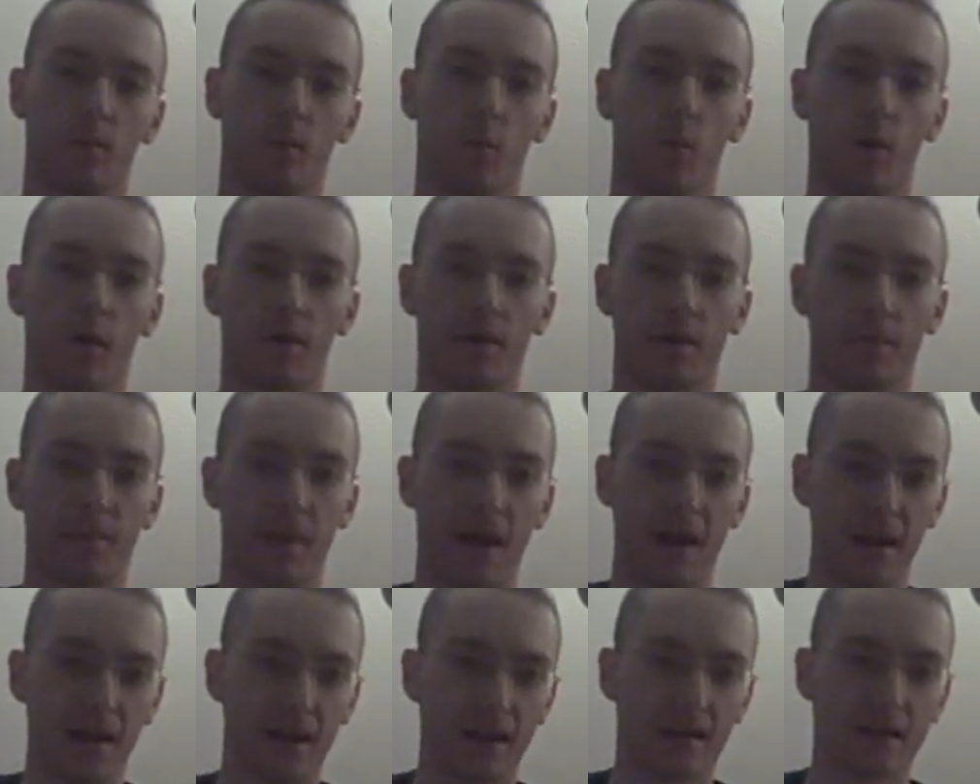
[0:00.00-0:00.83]
what the
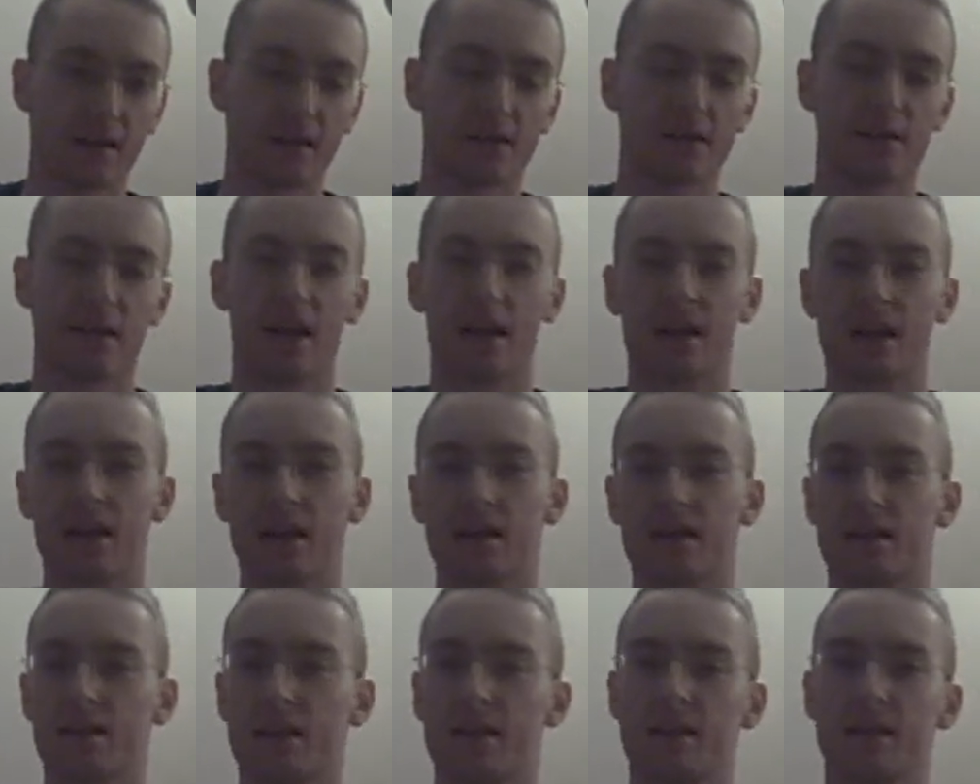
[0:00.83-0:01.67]
pain is, that
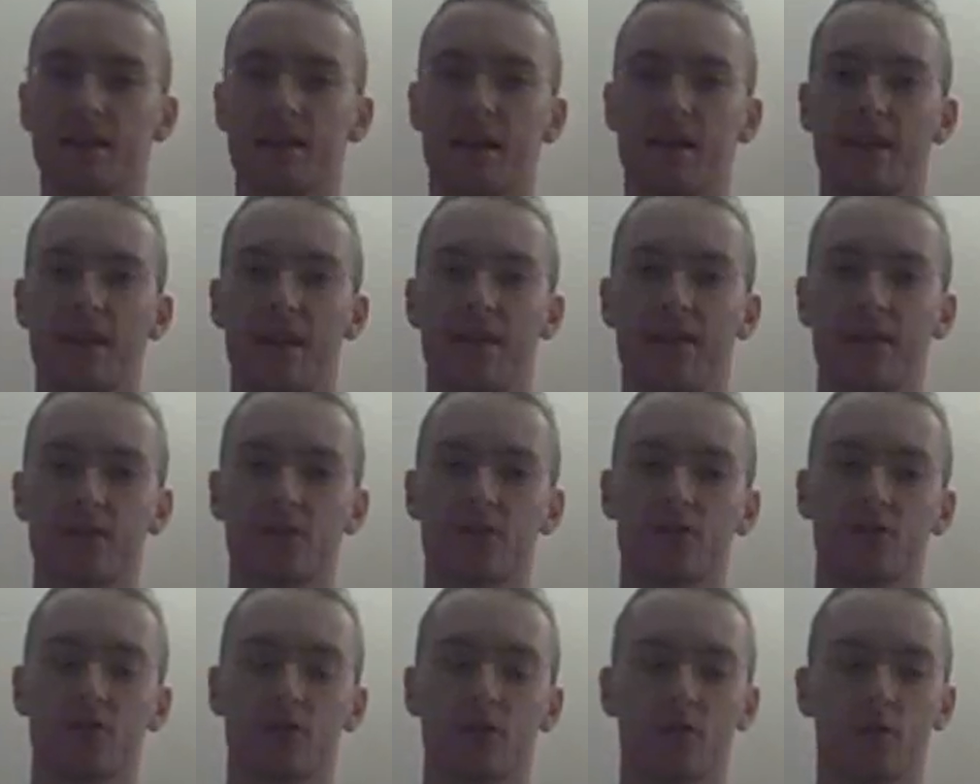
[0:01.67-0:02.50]
kind of thing, and
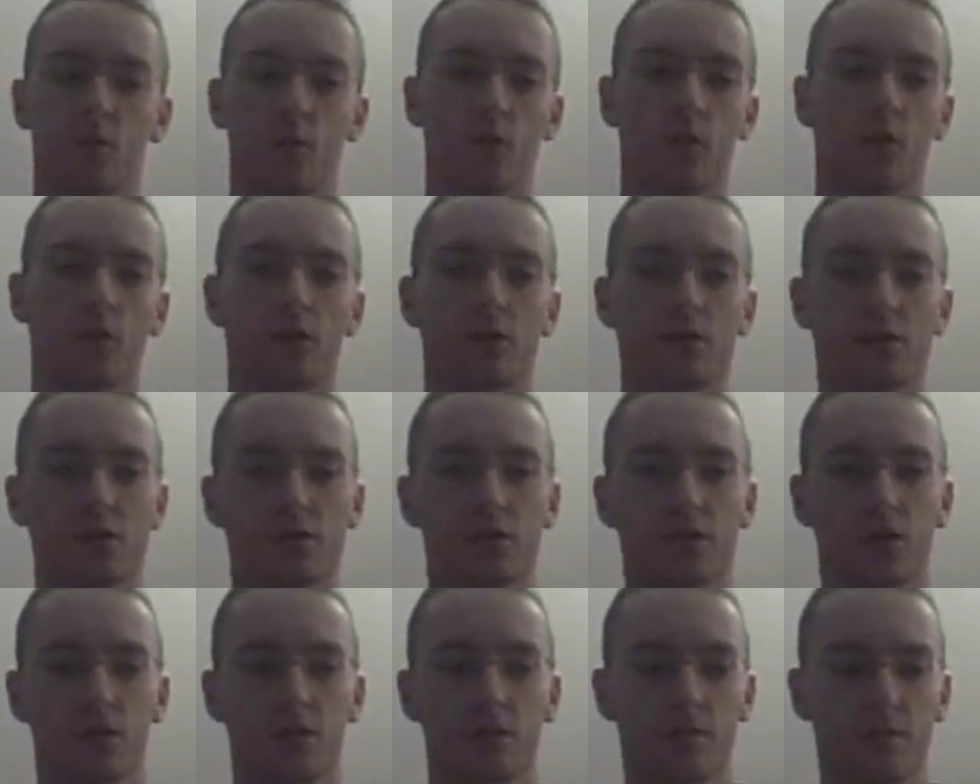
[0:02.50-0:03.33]
there's certain words and
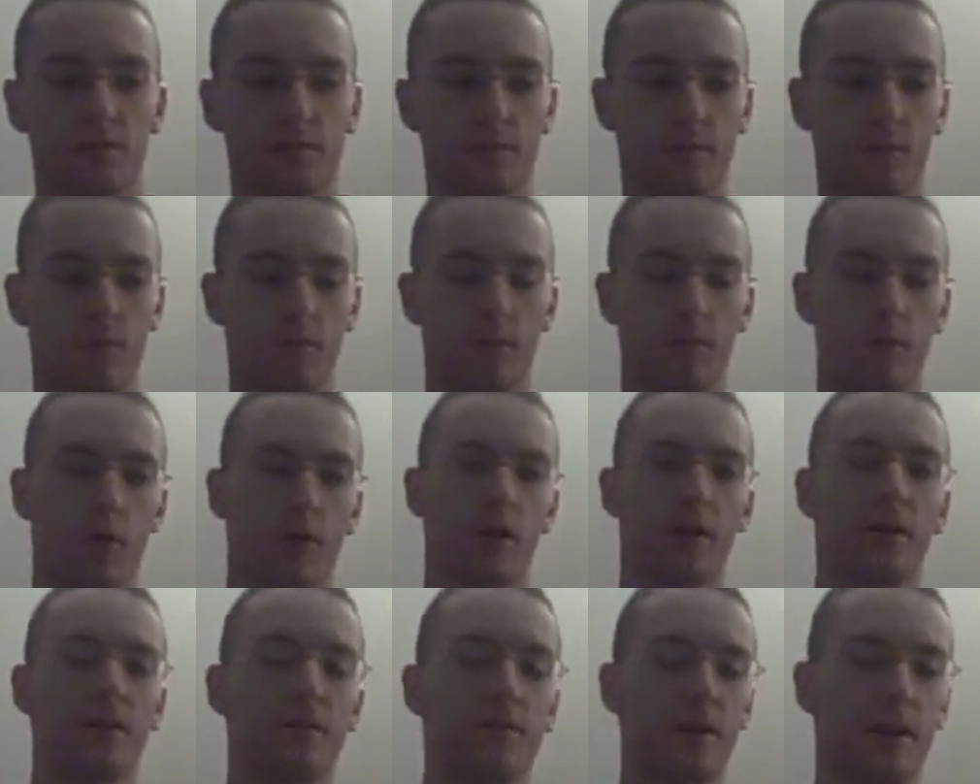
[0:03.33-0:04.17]
certain
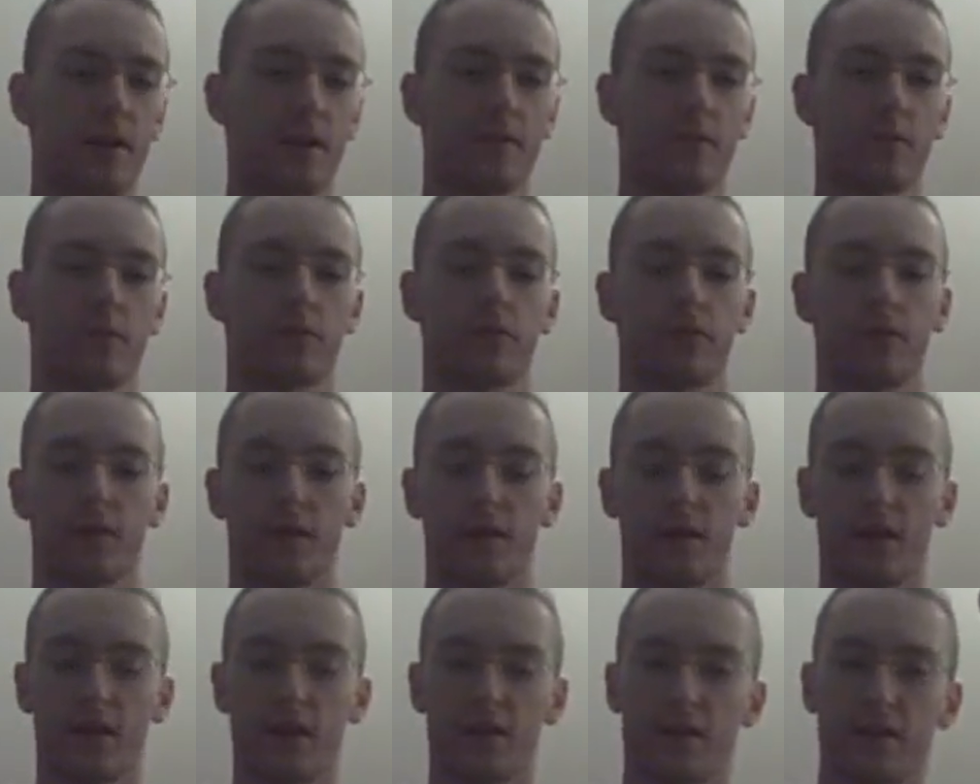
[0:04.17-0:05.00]
more innovative
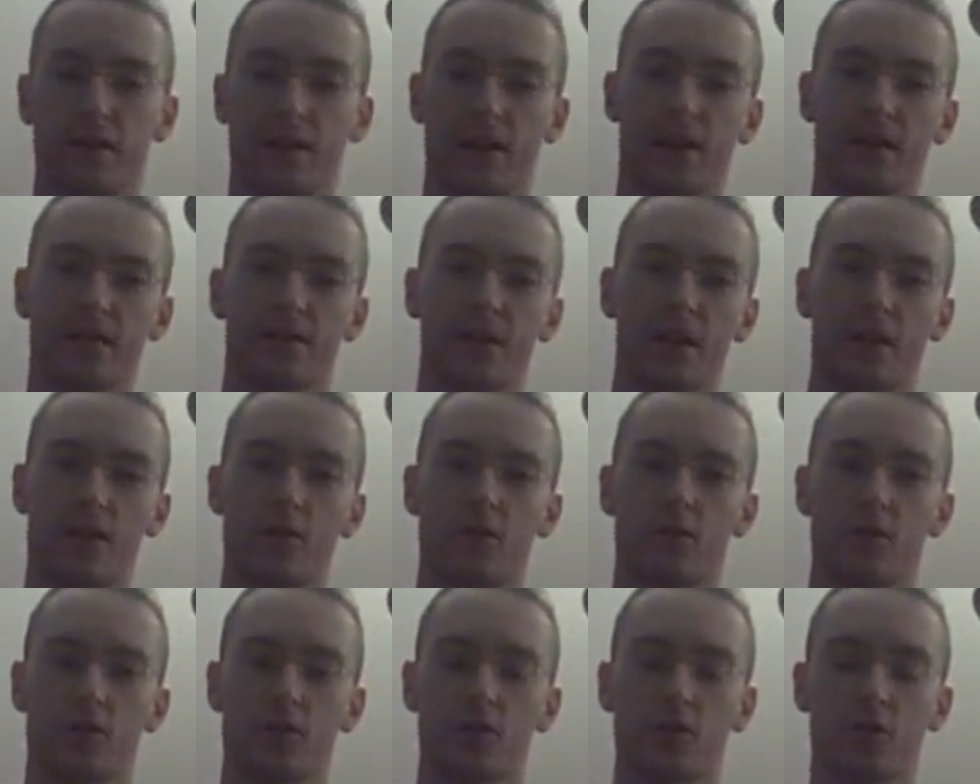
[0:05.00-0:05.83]
things that
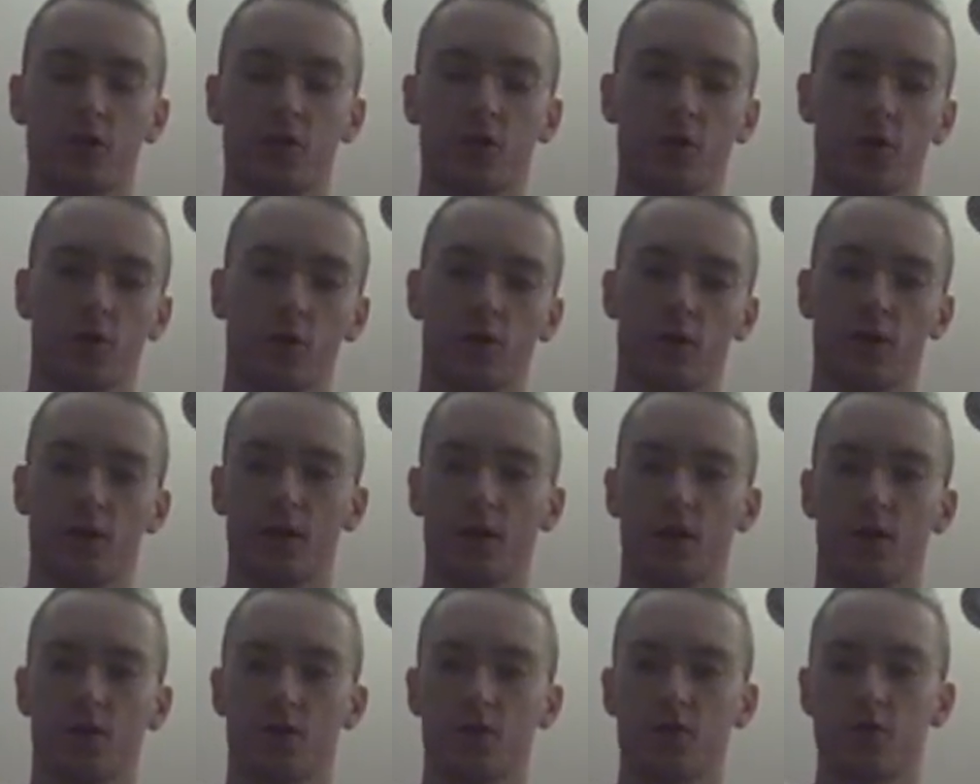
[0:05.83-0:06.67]
you can do
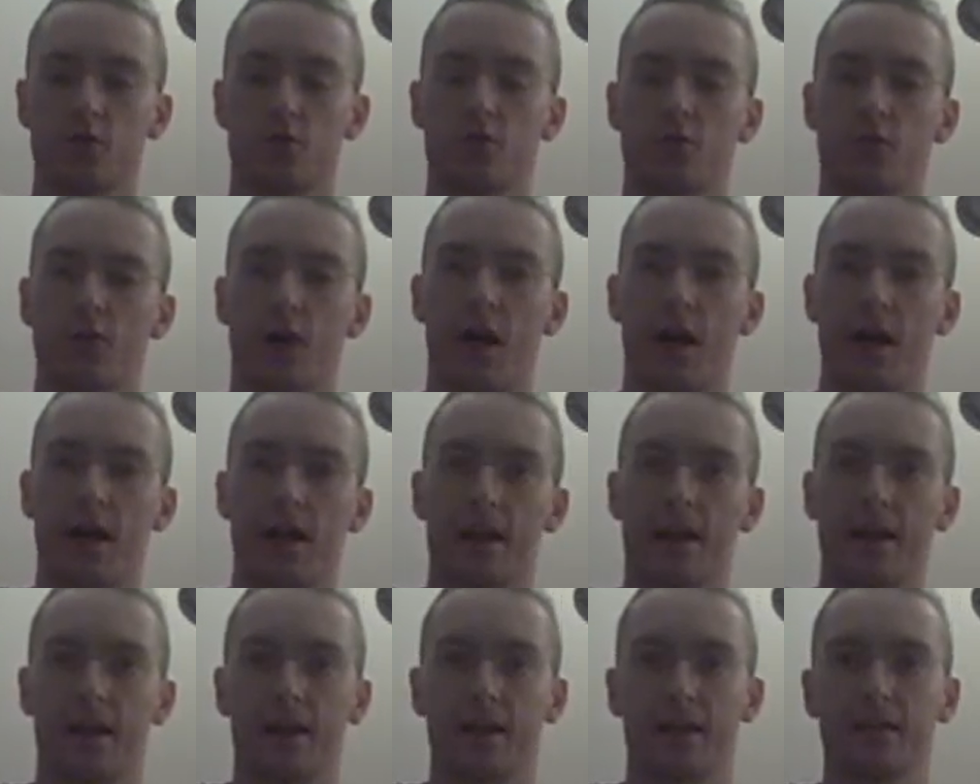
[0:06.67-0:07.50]
to try
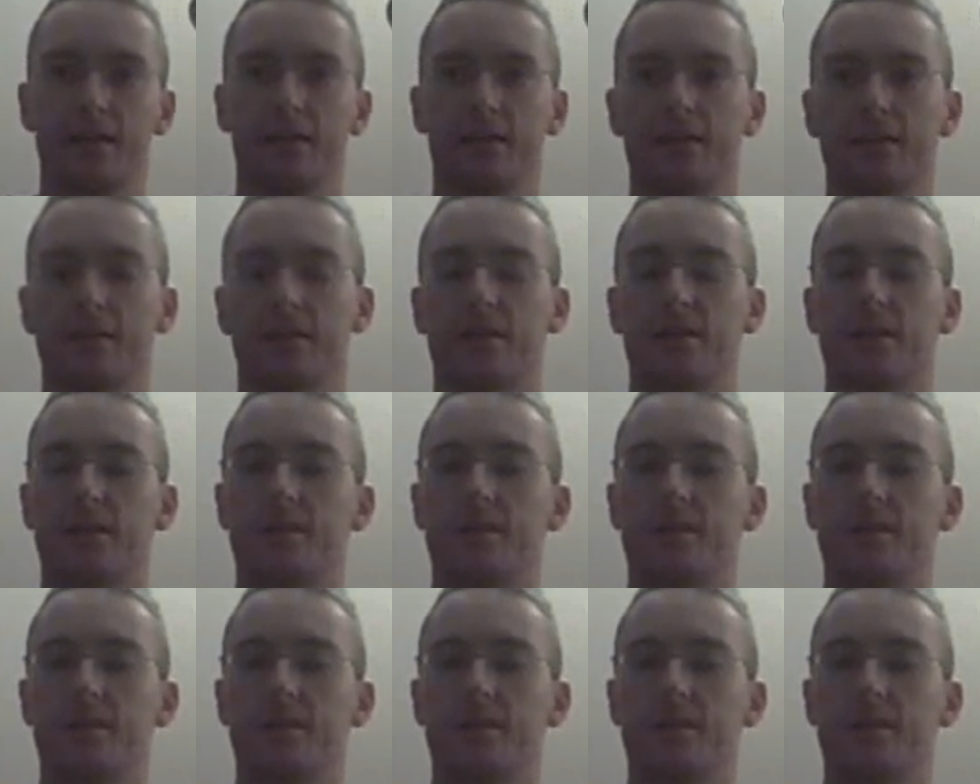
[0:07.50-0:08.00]
and